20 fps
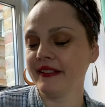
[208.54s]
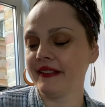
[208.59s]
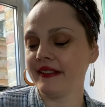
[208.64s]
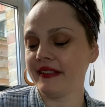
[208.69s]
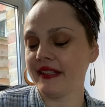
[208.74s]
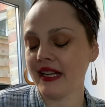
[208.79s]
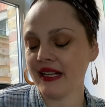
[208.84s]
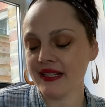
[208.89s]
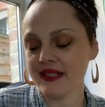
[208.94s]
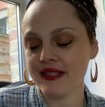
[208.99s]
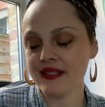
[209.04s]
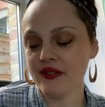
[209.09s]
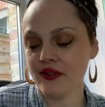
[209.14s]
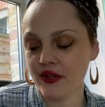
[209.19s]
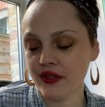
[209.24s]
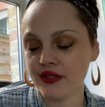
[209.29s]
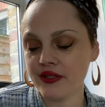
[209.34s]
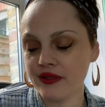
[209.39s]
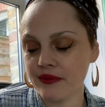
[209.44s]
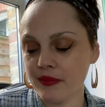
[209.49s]
That's
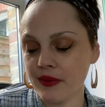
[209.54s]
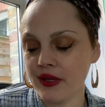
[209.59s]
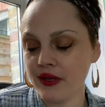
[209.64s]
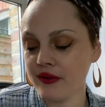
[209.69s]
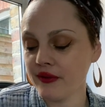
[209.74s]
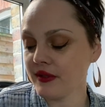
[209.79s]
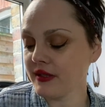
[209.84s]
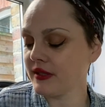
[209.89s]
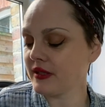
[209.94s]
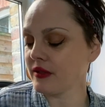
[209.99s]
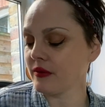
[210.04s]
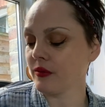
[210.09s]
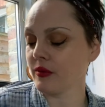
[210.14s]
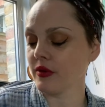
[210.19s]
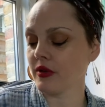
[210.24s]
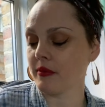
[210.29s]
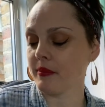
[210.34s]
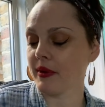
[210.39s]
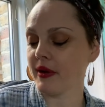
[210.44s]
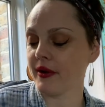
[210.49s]
not something you need to worry
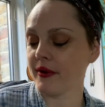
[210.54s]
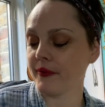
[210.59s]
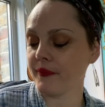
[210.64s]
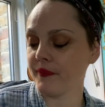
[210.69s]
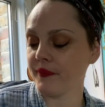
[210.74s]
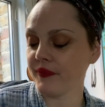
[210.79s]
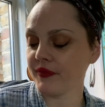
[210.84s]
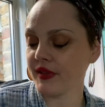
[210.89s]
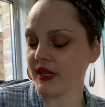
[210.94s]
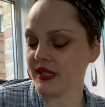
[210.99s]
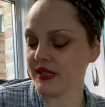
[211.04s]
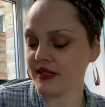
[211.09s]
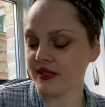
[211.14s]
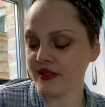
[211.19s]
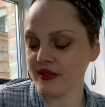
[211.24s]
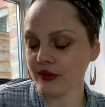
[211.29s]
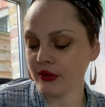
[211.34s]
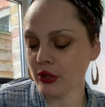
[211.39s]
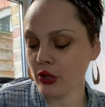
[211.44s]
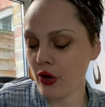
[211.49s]
about. It's
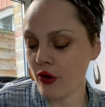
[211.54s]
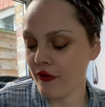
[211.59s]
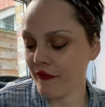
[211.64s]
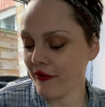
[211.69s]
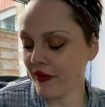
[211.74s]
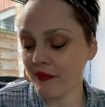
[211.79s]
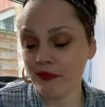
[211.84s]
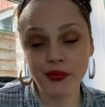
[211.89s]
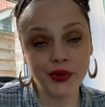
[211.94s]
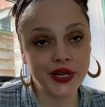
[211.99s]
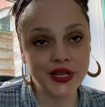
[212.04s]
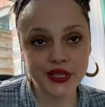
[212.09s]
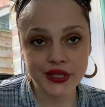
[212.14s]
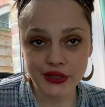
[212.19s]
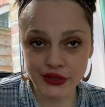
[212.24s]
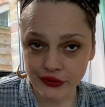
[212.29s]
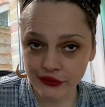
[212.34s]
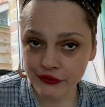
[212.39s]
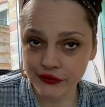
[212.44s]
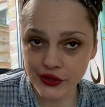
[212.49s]
too low a
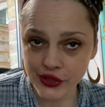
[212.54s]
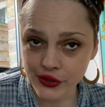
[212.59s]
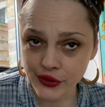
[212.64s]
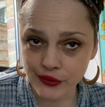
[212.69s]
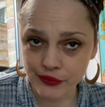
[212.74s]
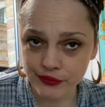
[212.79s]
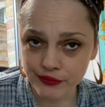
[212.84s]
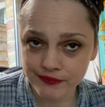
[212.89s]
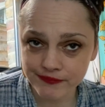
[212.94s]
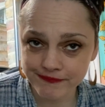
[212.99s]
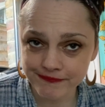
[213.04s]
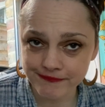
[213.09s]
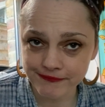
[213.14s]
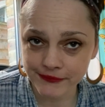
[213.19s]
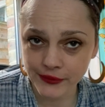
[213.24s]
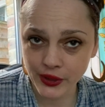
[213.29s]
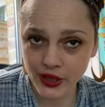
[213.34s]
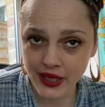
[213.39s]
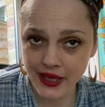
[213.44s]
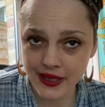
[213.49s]
vibrational for you,
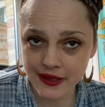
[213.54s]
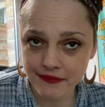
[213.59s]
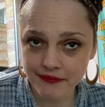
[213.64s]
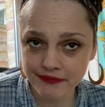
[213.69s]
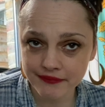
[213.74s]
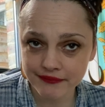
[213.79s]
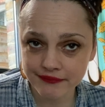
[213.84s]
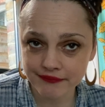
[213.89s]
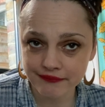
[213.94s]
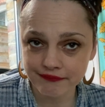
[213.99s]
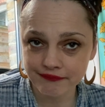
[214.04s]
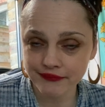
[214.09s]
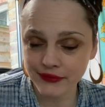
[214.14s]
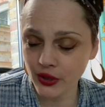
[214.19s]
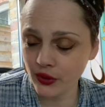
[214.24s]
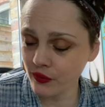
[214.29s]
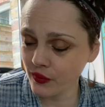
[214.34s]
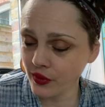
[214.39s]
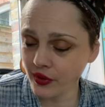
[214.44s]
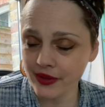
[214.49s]
okay?
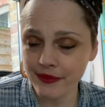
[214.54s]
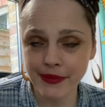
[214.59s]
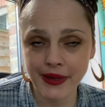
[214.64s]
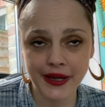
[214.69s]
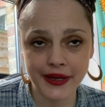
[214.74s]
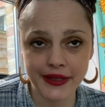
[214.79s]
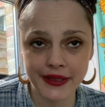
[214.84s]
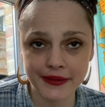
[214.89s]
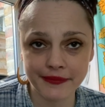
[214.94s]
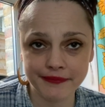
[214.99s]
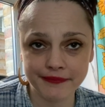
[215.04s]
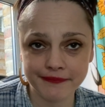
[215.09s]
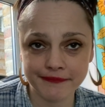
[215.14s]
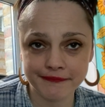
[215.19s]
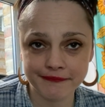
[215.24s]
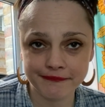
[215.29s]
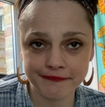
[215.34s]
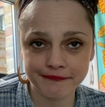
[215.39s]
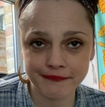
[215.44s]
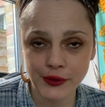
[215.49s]
Don't worry about it.
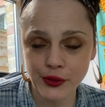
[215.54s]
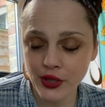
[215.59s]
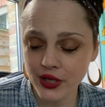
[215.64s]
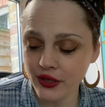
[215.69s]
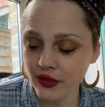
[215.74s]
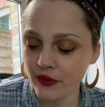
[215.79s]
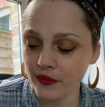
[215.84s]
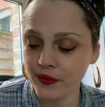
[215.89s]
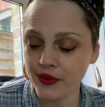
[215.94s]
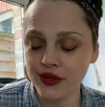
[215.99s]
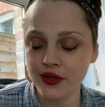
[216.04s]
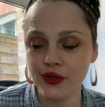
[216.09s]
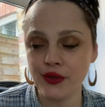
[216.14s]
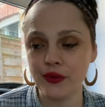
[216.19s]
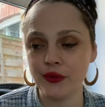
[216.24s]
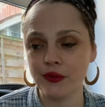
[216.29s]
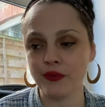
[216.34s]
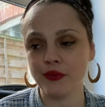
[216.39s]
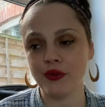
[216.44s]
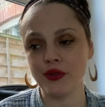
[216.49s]
You get on with
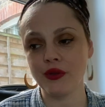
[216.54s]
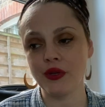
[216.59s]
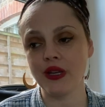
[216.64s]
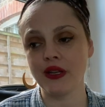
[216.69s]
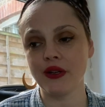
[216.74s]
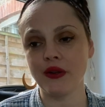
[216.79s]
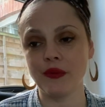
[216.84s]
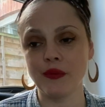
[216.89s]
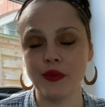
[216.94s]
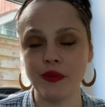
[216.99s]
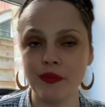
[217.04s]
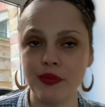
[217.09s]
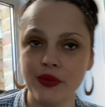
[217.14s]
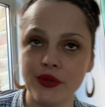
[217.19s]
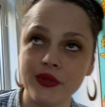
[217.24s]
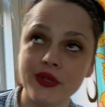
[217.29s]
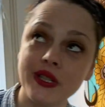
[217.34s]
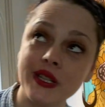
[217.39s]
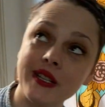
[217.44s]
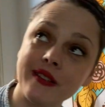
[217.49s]
you. You get on with
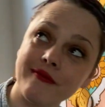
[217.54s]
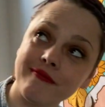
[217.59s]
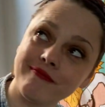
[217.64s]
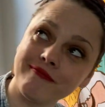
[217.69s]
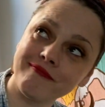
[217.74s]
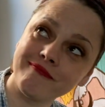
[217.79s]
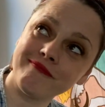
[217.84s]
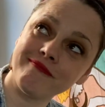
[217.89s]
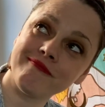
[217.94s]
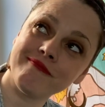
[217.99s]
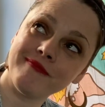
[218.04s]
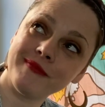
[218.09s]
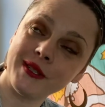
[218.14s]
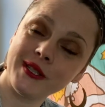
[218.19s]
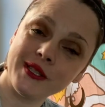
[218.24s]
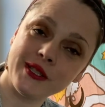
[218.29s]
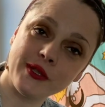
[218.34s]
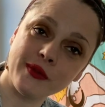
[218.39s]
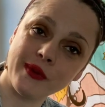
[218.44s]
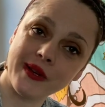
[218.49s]
building
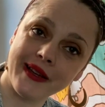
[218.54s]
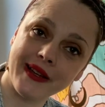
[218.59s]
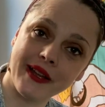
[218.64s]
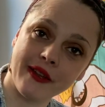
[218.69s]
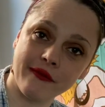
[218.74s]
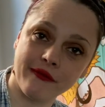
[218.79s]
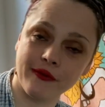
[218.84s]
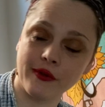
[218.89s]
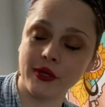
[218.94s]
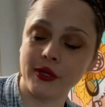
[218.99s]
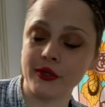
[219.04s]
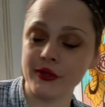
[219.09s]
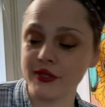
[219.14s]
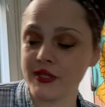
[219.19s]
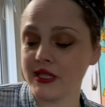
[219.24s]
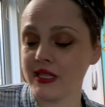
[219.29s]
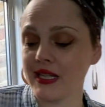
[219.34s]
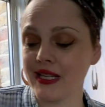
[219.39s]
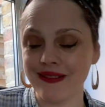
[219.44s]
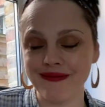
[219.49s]
to a higher
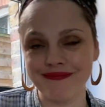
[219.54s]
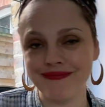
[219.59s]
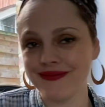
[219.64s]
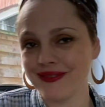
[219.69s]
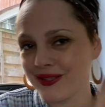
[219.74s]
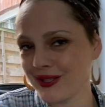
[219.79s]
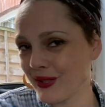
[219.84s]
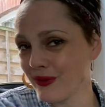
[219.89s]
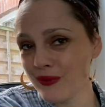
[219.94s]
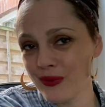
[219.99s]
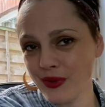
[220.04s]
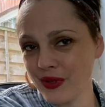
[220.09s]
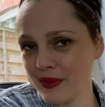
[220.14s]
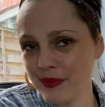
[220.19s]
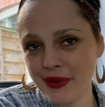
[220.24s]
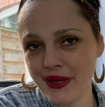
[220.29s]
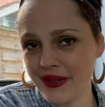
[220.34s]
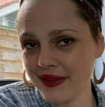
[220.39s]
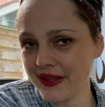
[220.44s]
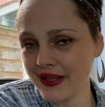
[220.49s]
frequency. Don't worry
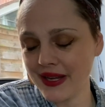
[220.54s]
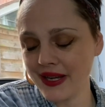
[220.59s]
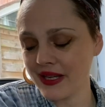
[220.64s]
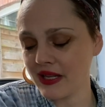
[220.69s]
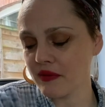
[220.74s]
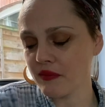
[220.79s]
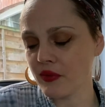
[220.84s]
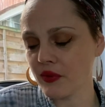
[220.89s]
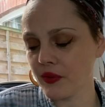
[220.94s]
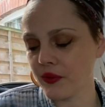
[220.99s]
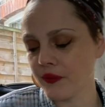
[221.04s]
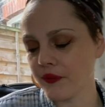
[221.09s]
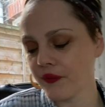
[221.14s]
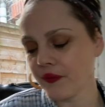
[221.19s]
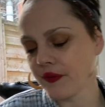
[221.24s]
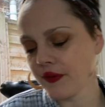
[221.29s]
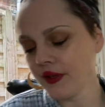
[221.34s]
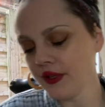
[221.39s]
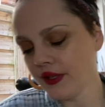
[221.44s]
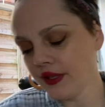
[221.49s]
about that anymore.
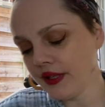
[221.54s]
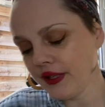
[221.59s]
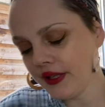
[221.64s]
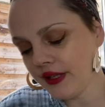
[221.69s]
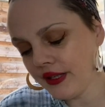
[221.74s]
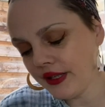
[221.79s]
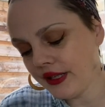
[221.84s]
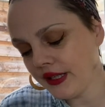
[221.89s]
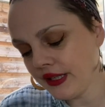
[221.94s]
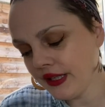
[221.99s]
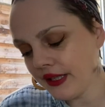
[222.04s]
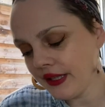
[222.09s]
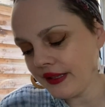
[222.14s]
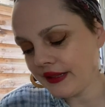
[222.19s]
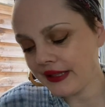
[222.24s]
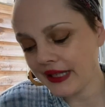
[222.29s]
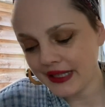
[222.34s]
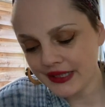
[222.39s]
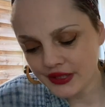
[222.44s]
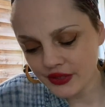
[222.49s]

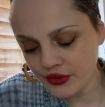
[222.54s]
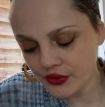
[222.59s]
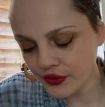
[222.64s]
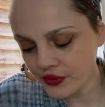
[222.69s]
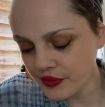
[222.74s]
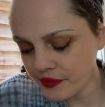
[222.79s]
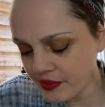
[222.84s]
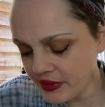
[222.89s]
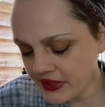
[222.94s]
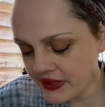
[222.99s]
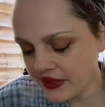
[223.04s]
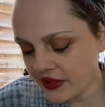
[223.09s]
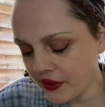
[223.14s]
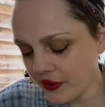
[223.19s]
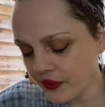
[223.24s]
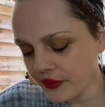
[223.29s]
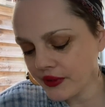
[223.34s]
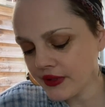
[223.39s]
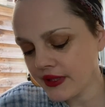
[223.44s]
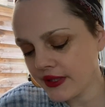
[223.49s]
That story's been
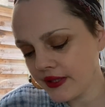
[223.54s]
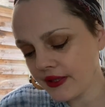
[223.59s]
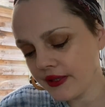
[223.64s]
told.